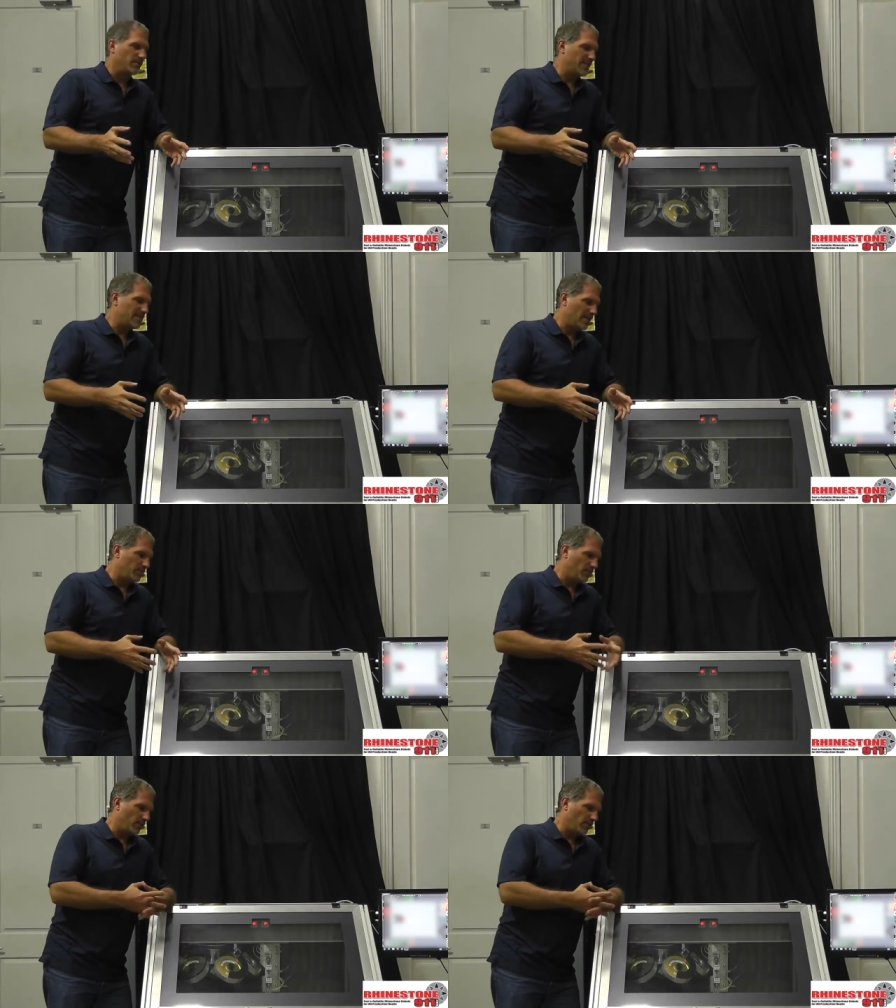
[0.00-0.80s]
The reason
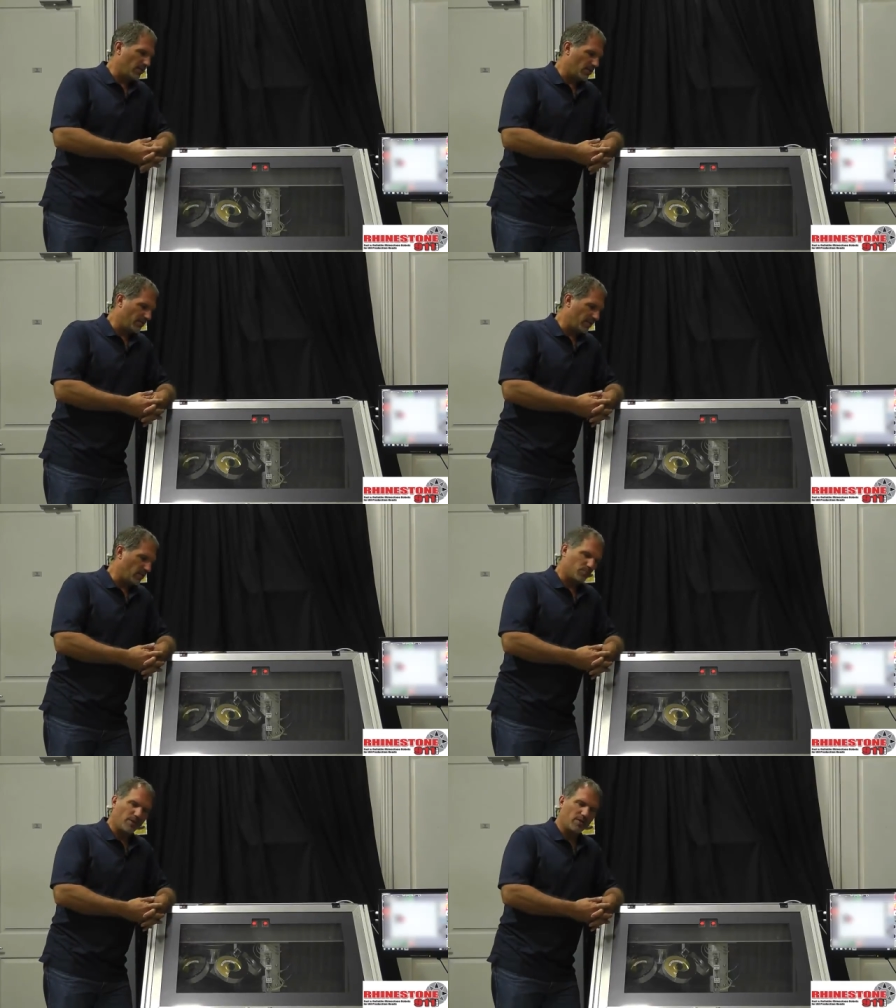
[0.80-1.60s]
I'm doing all the
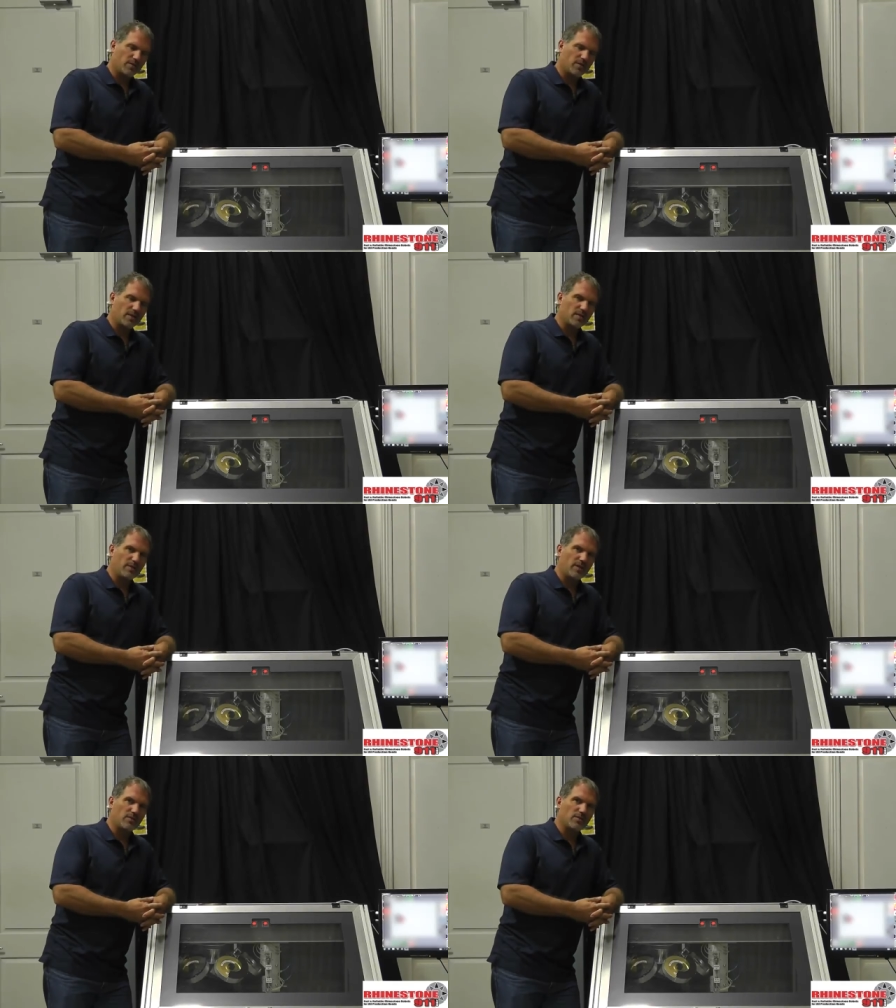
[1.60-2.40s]
videos personally is to
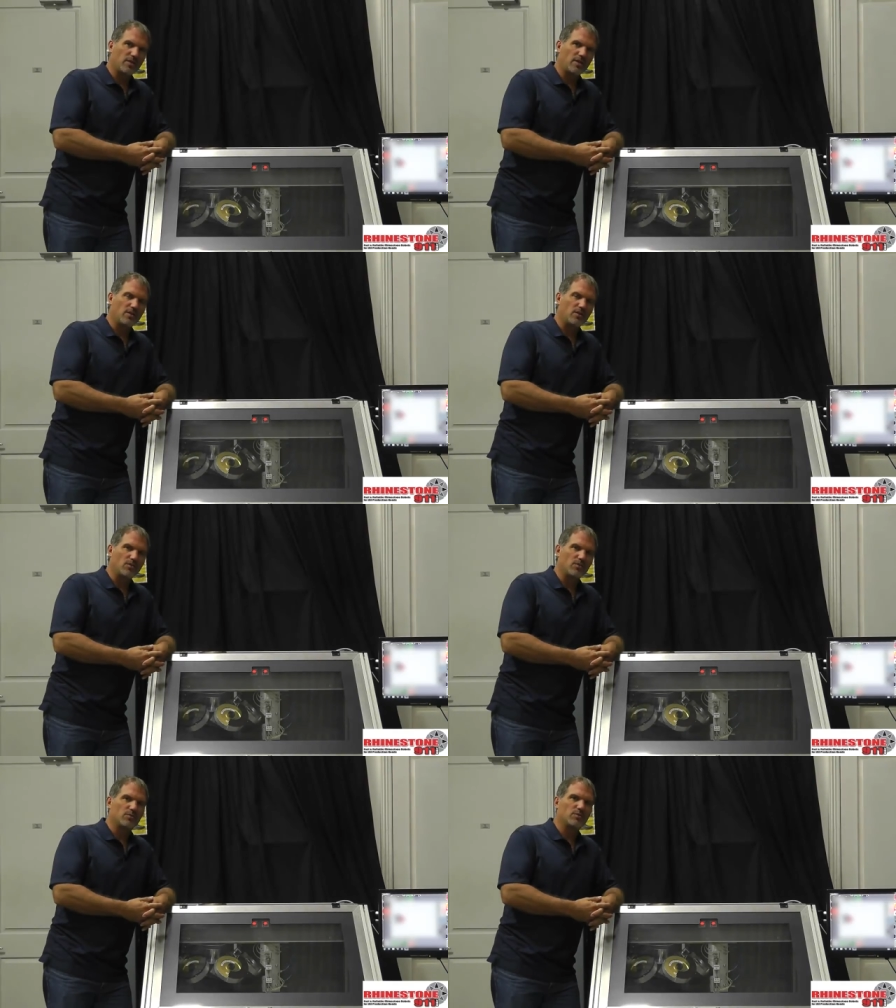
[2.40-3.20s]
make sure that you know
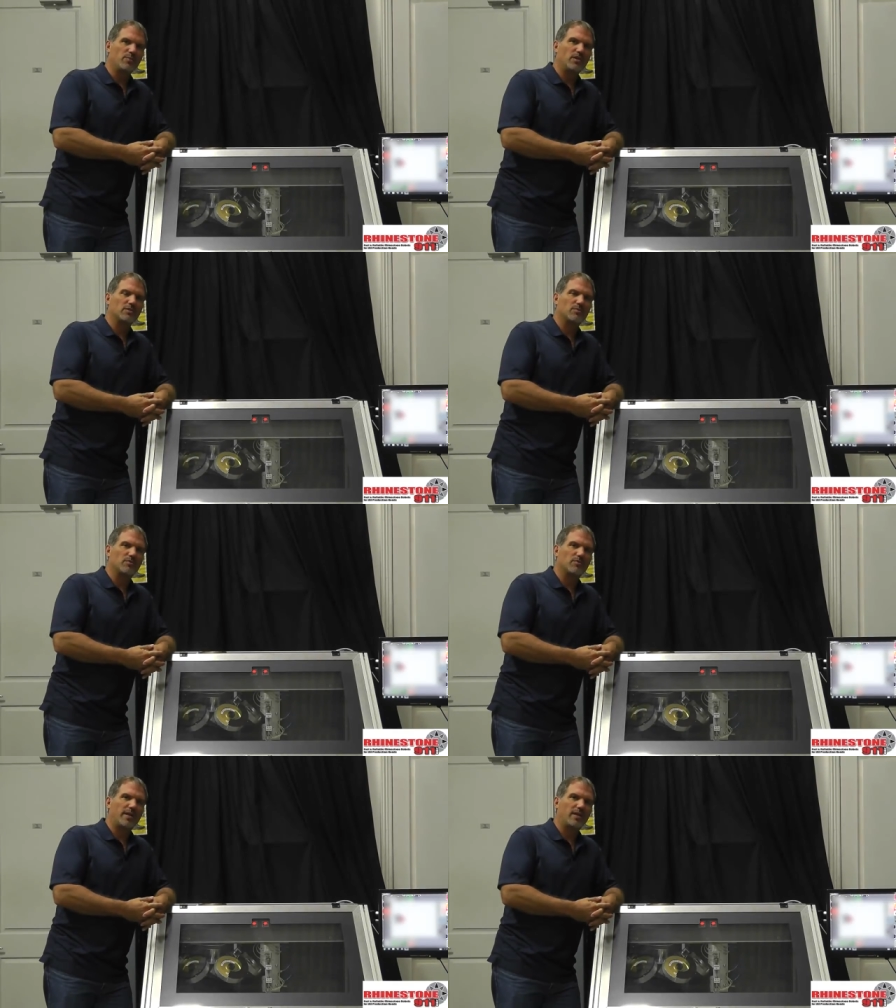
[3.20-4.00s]
who's responsible
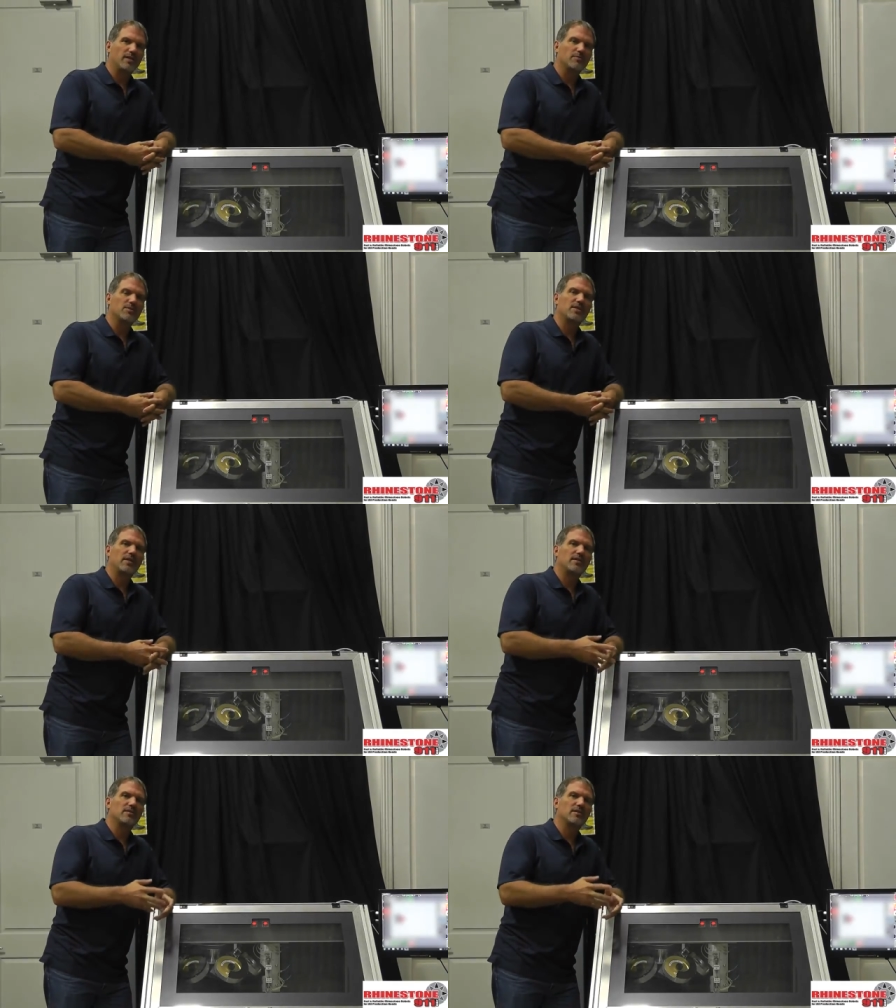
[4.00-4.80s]
for making the
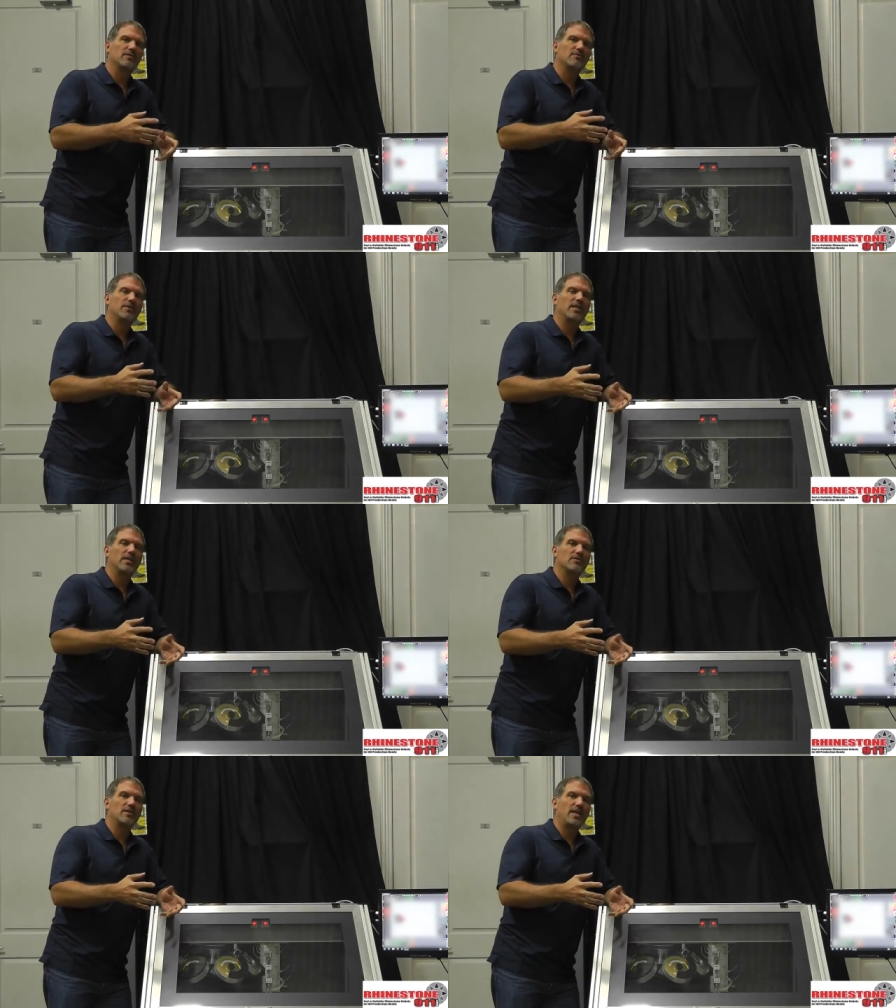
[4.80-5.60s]
machines and for you to
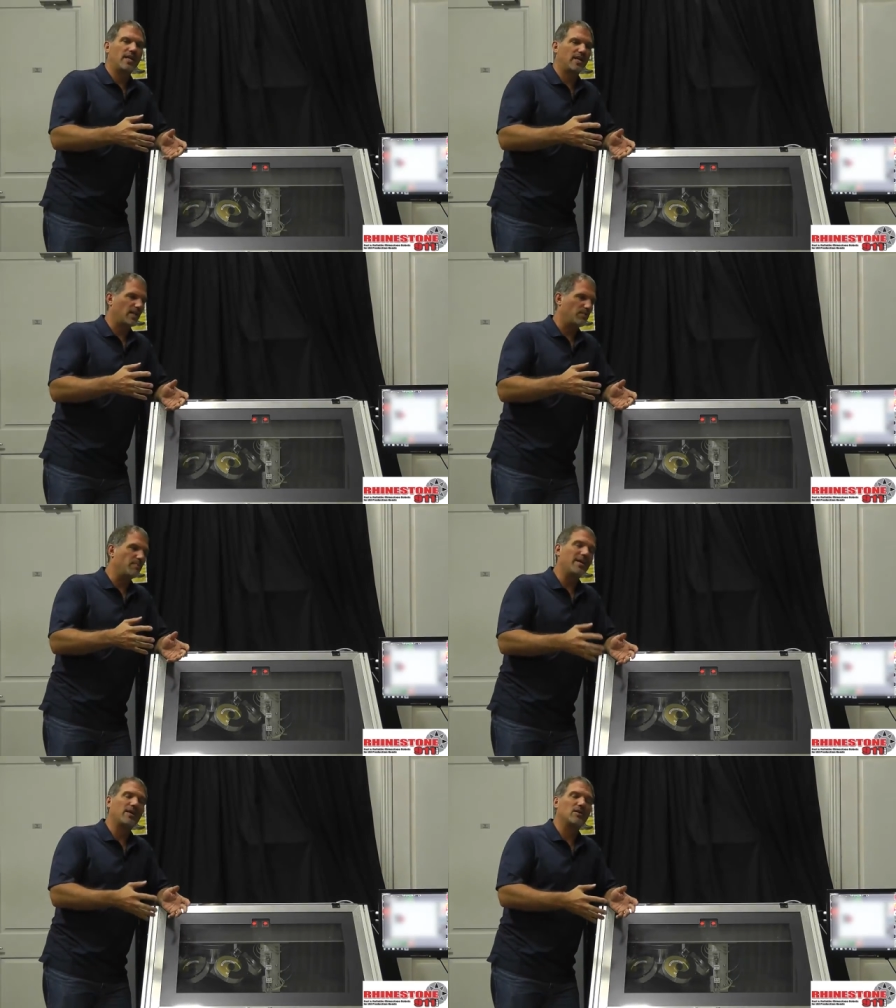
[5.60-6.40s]
understand that we
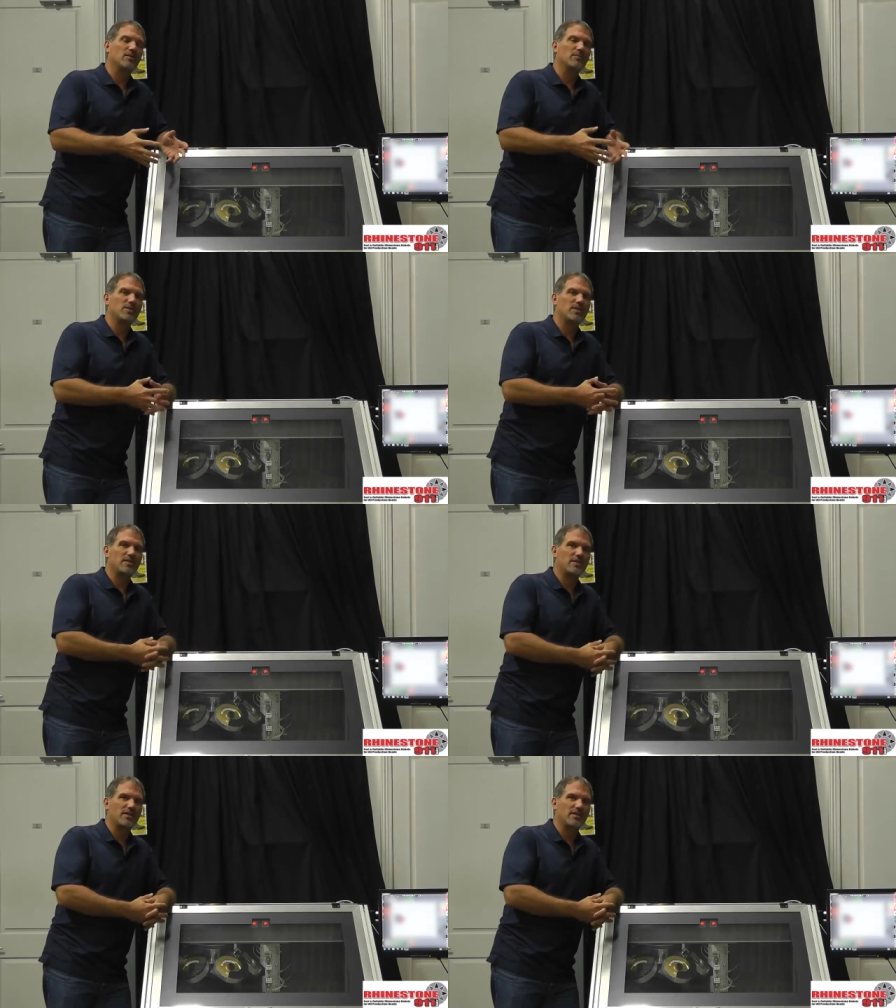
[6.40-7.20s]
make all the
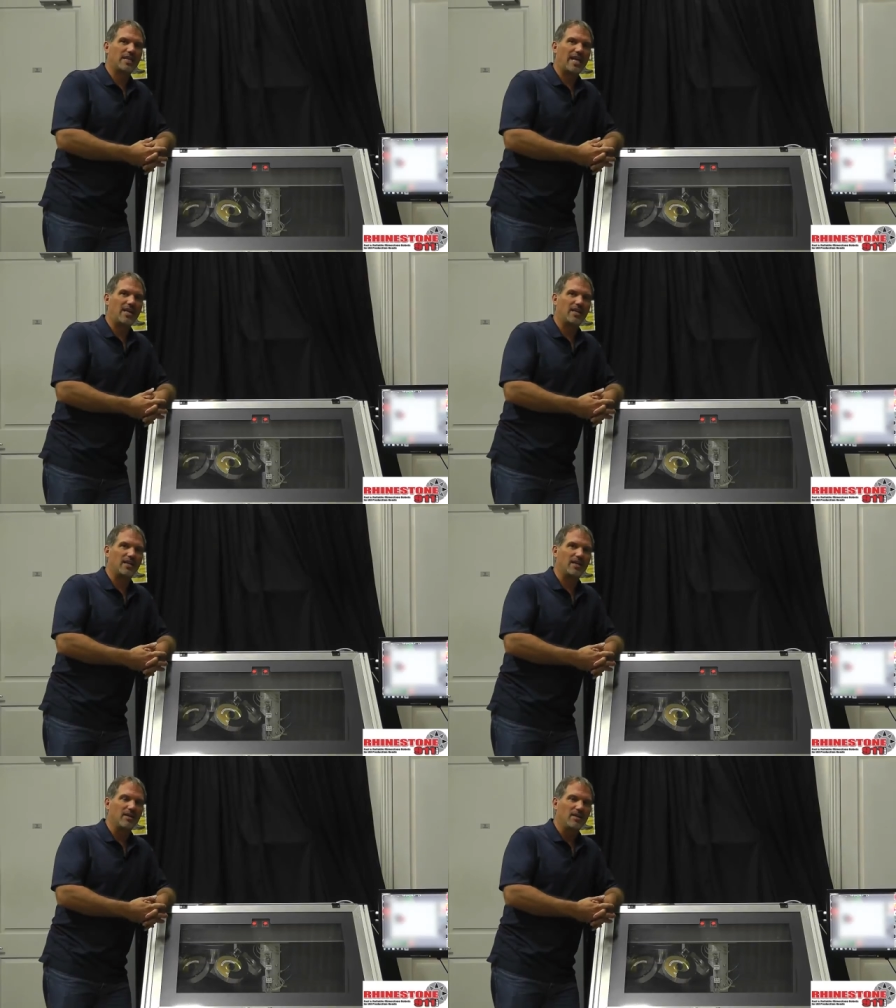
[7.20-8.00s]
machines here in Canada.